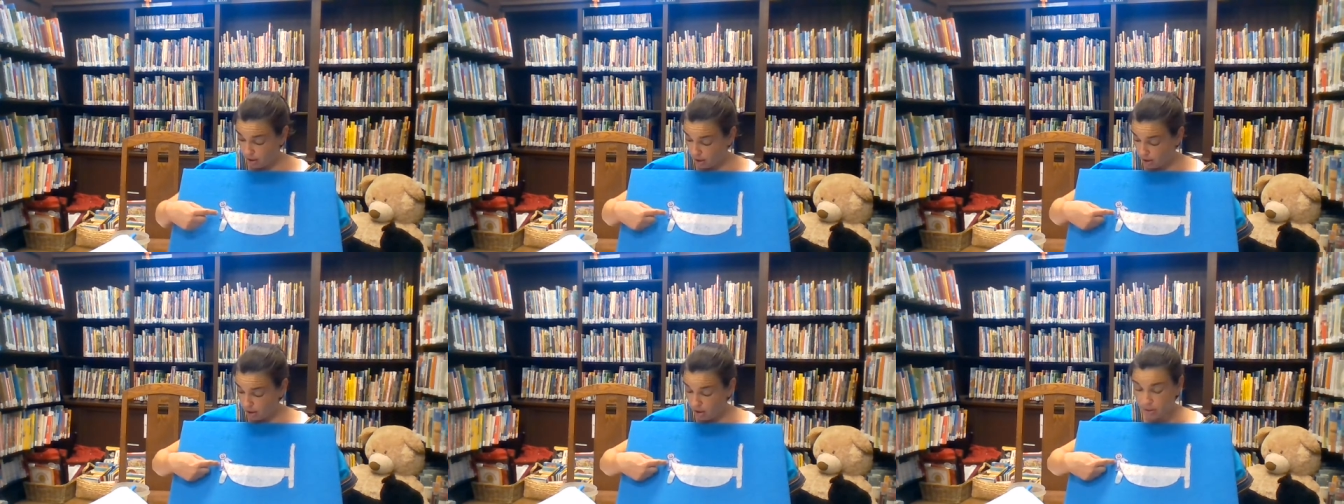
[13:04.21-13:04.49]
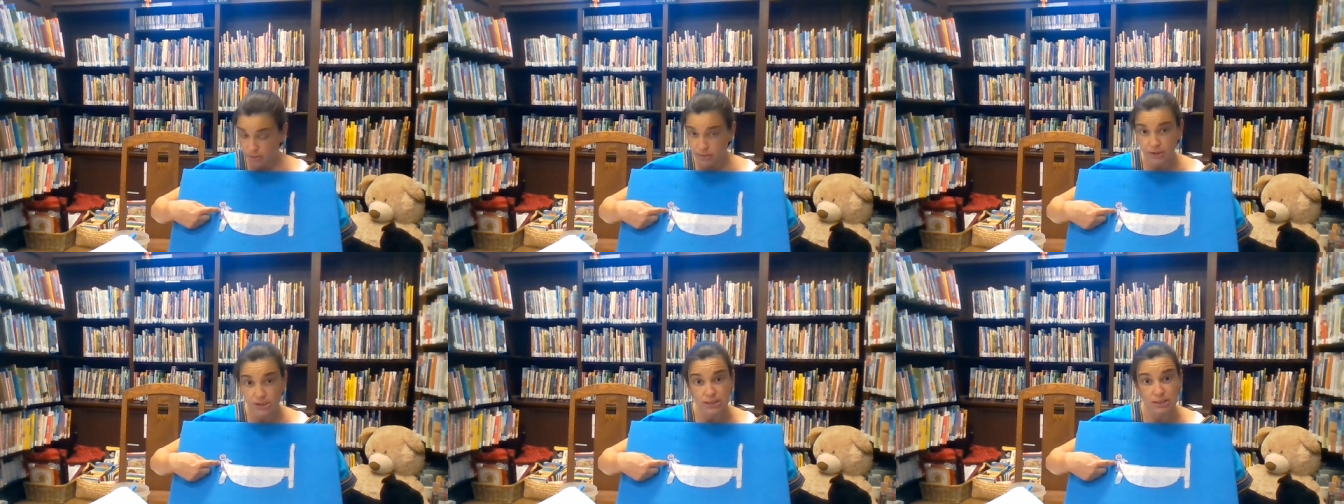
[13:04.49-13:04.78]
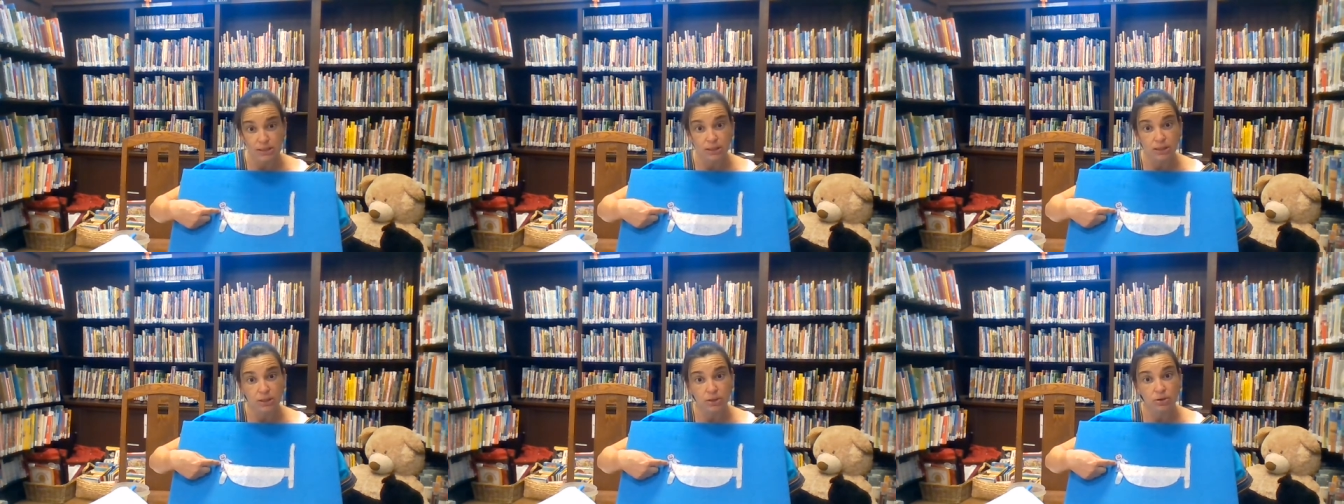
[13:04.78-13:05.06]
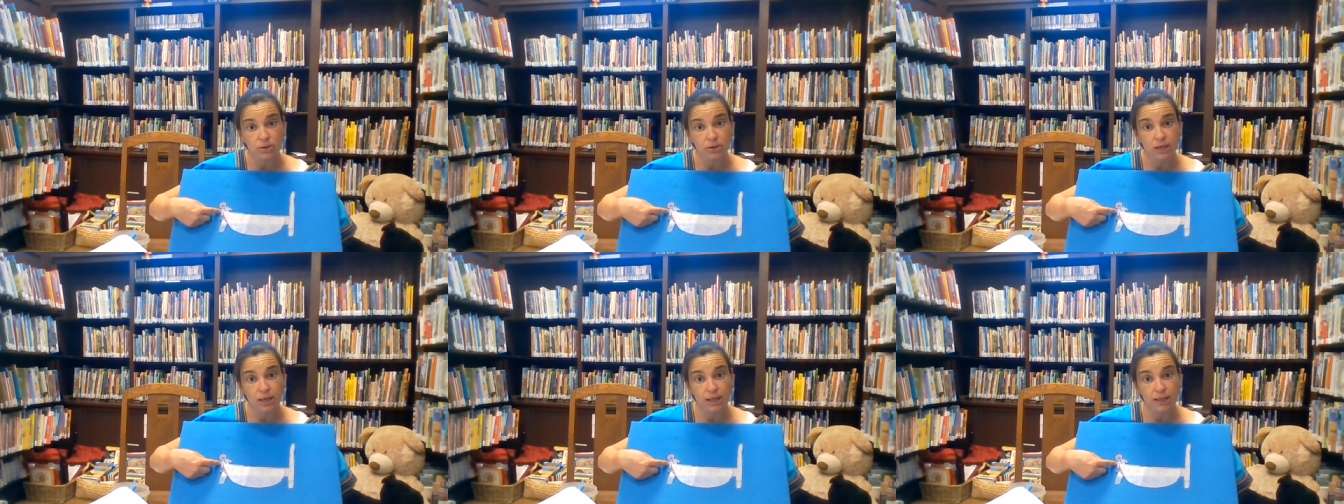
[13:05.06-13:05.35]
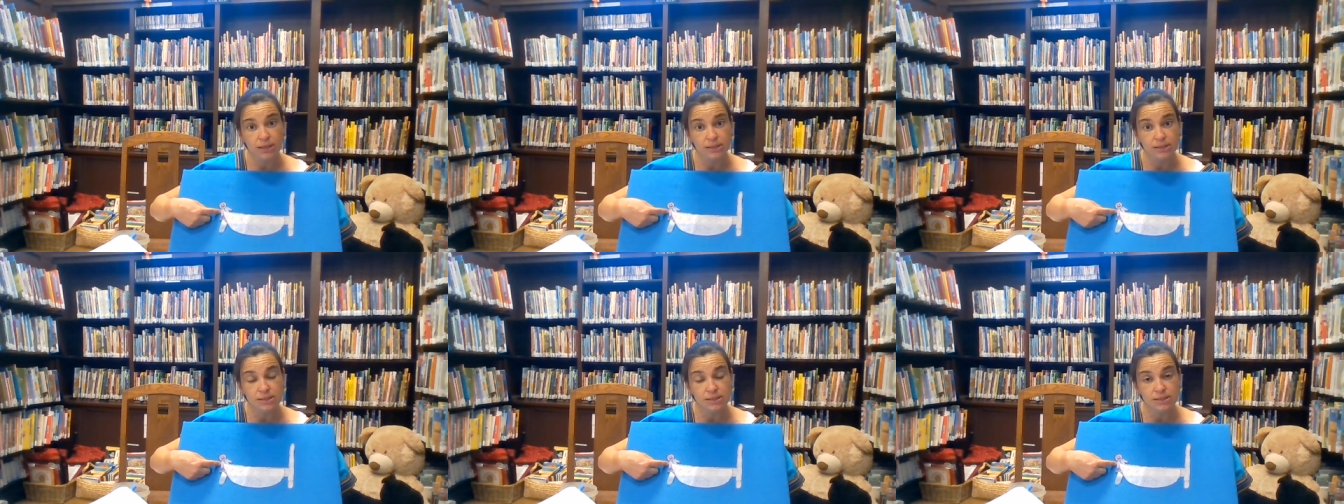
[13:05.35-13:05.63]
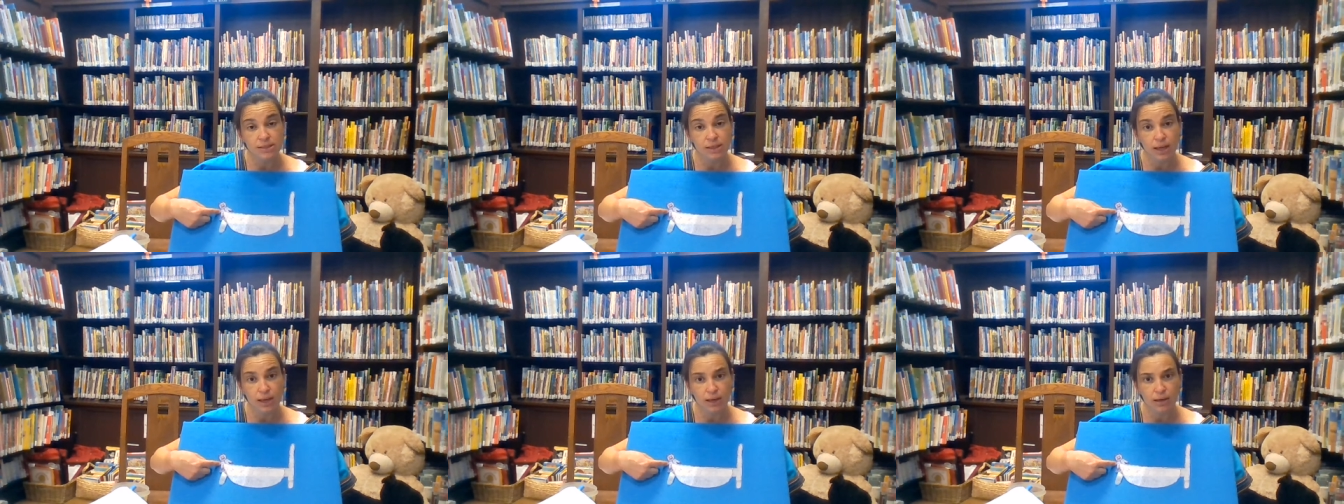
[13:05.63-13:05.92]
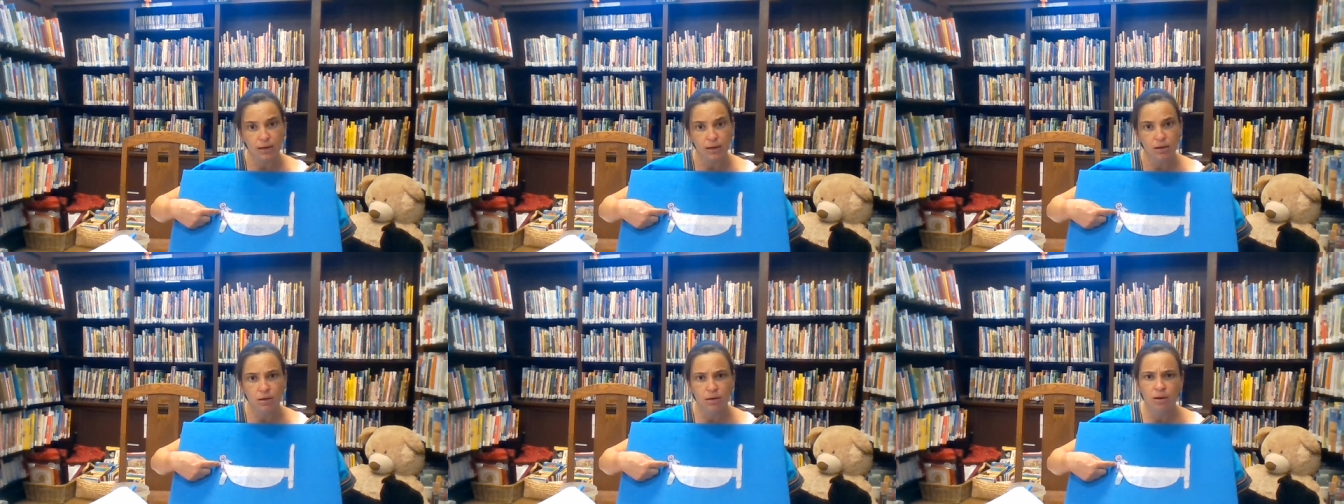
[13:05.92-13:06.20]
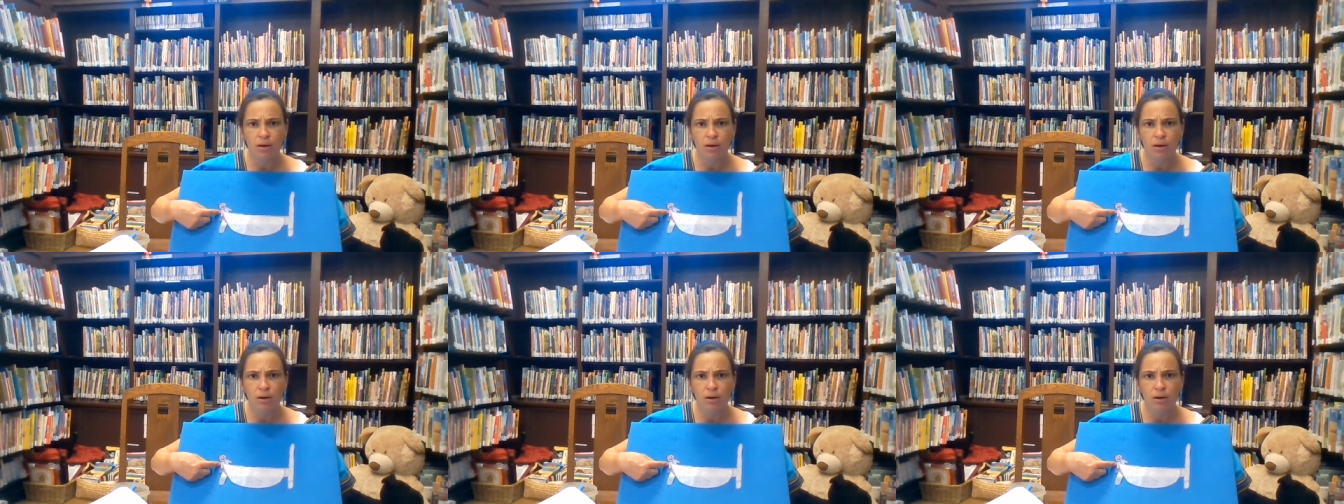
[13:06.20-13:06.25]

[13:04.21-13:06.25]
And this little kitten said,